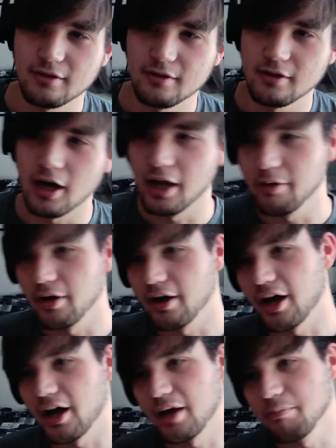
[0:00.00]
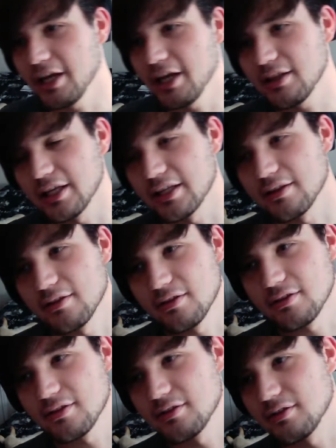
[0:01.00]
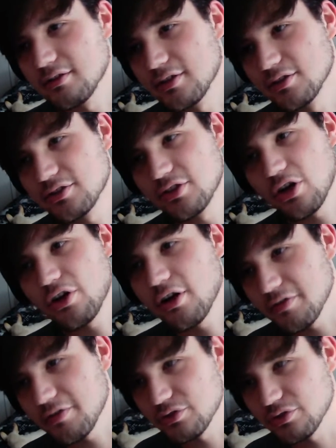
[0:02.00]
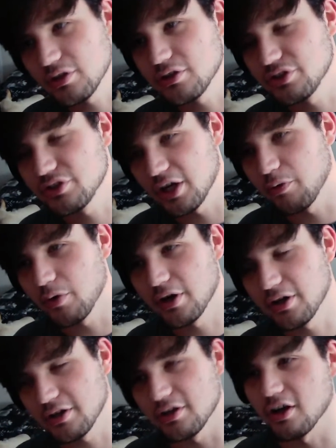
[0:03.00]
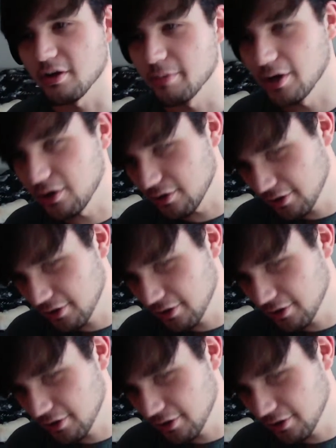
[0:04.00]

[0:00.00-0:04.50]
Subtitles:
I made, like, to start off this trilogy, I wanted to talk about